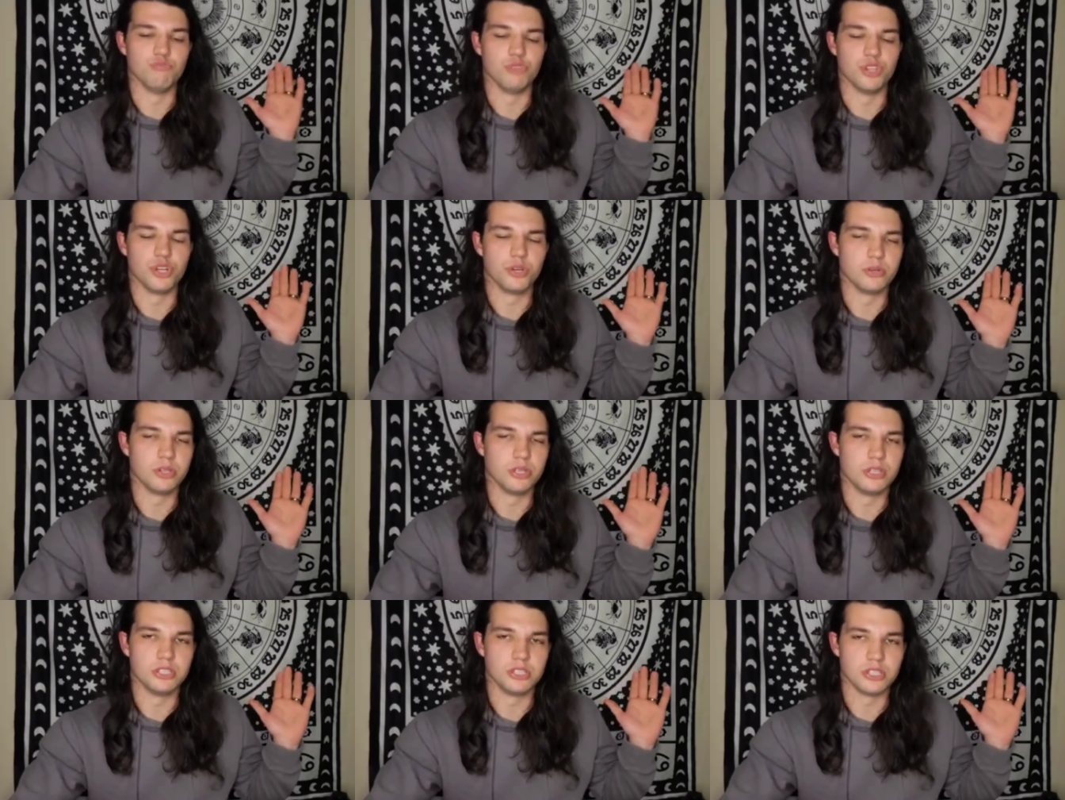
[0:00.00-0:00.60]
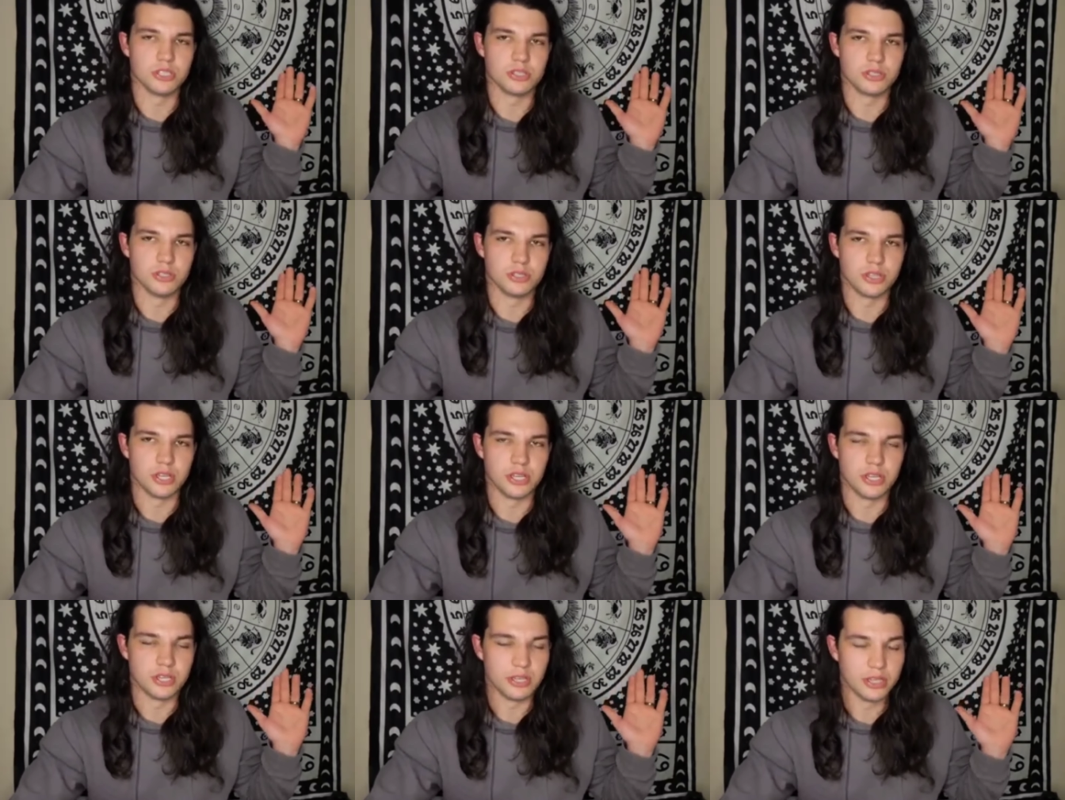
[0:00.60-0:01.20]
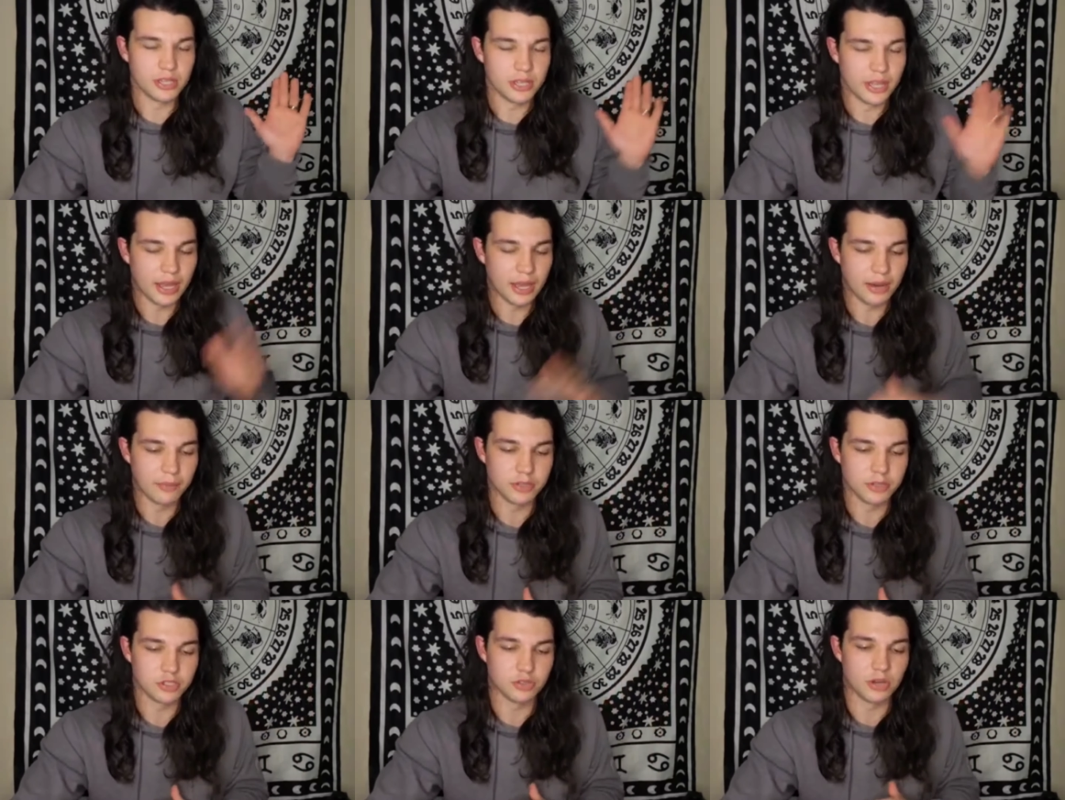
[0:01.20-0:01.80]
literally just looking into
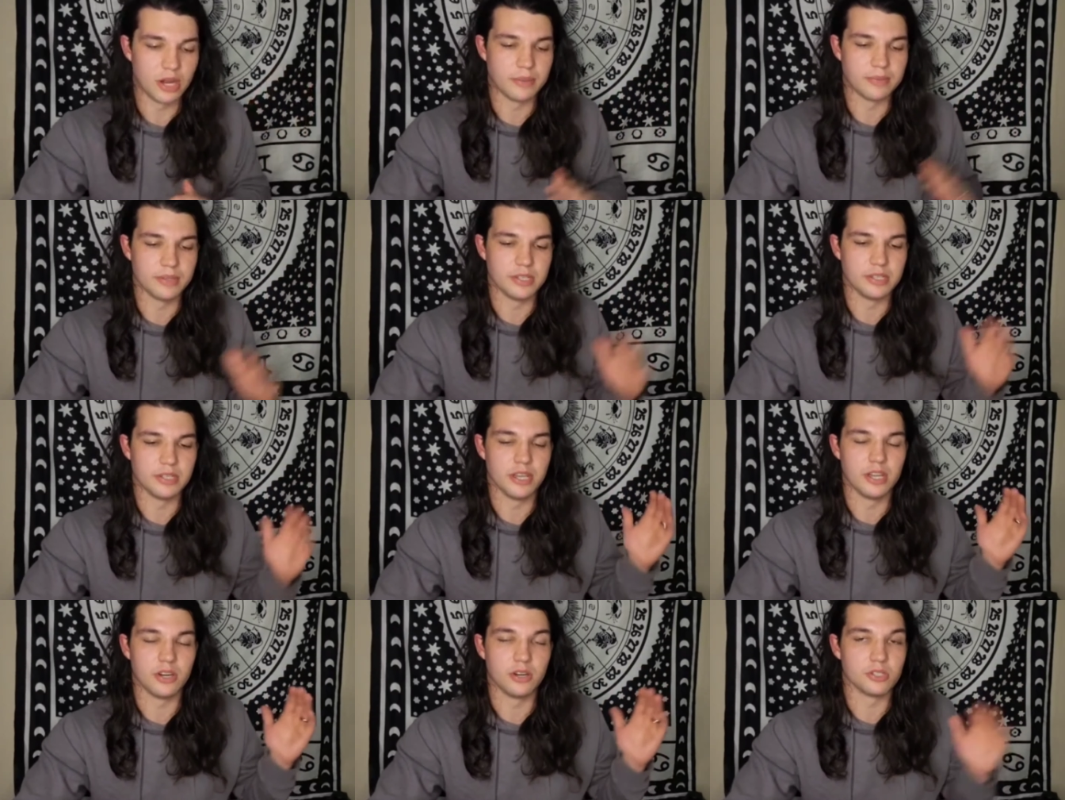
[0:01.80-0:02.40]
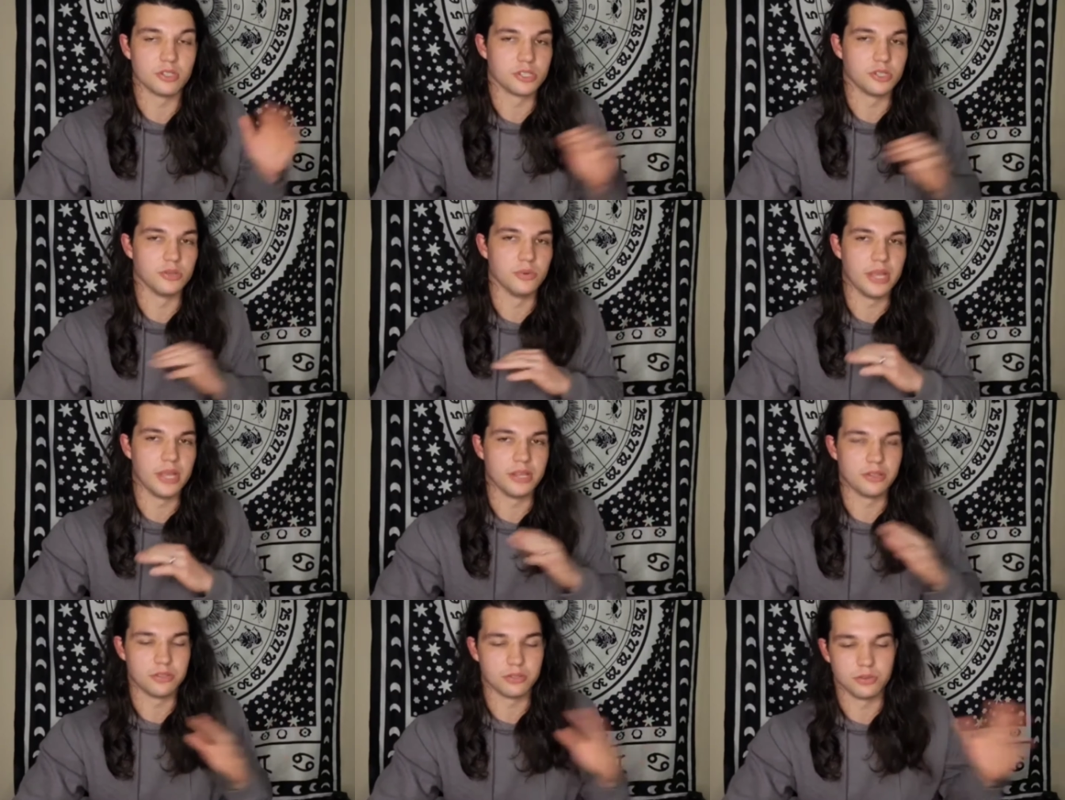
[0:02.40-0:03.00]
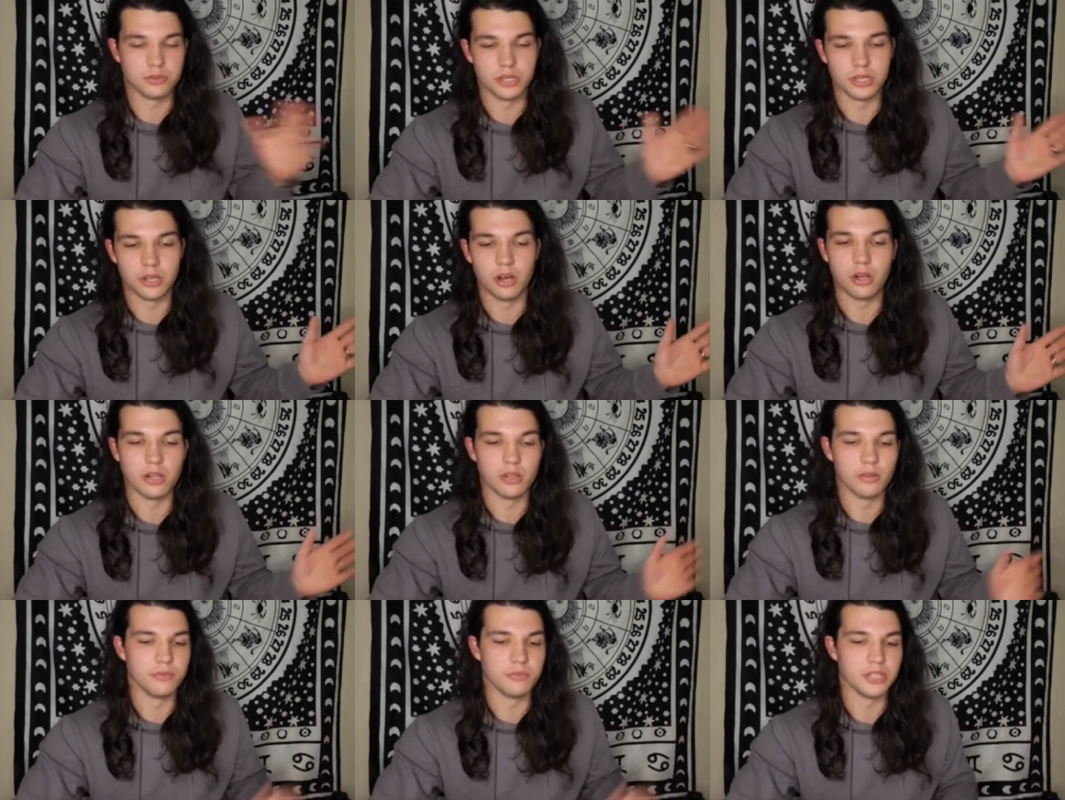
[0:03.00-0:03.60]
cannabis drama and also answering
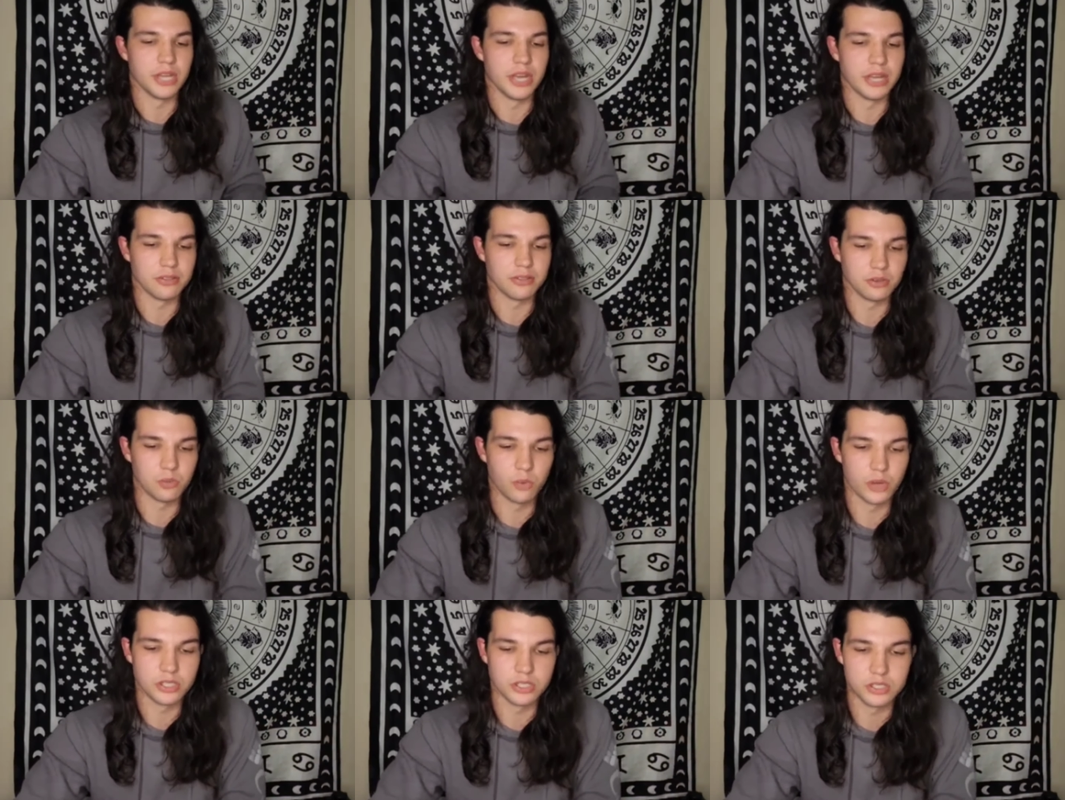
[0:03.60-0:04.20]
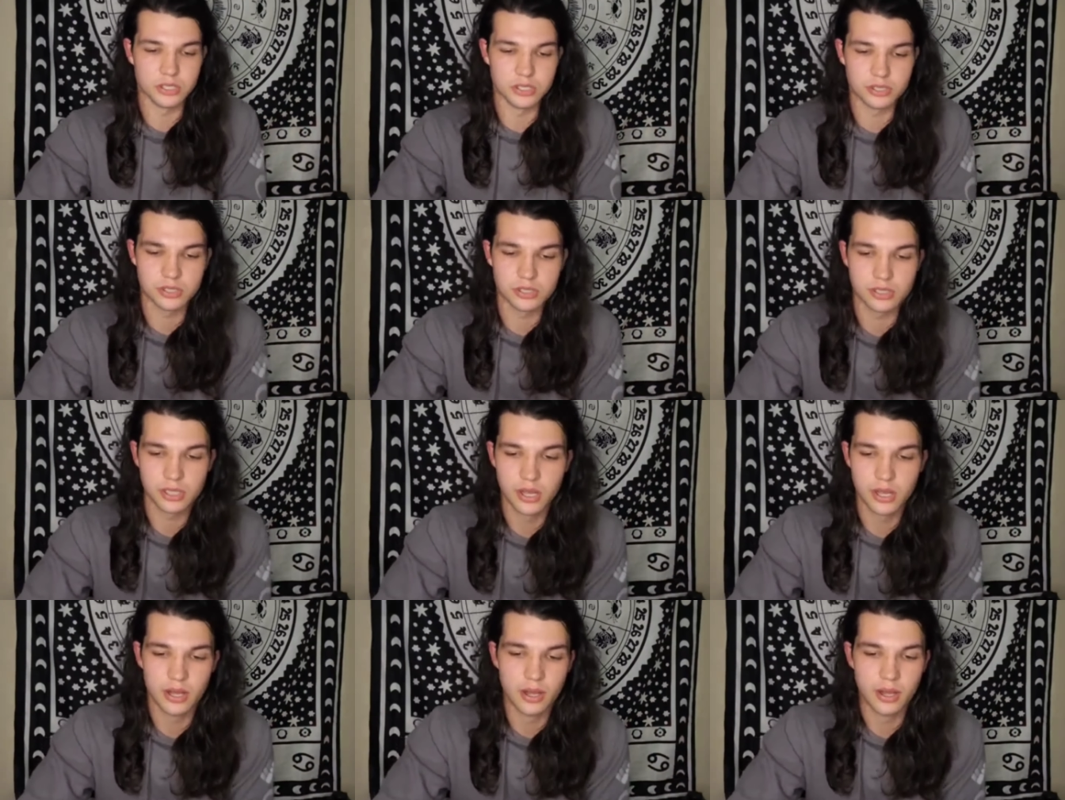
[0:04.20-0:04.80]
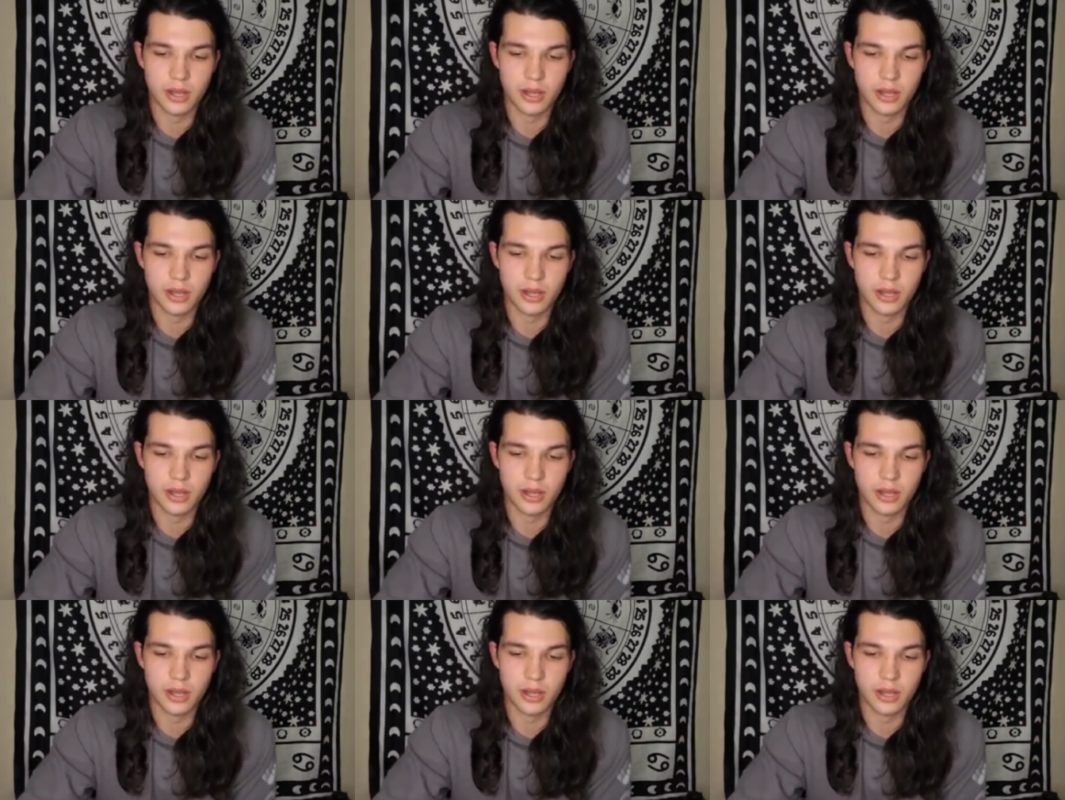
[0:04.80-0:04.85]
all of chat's questions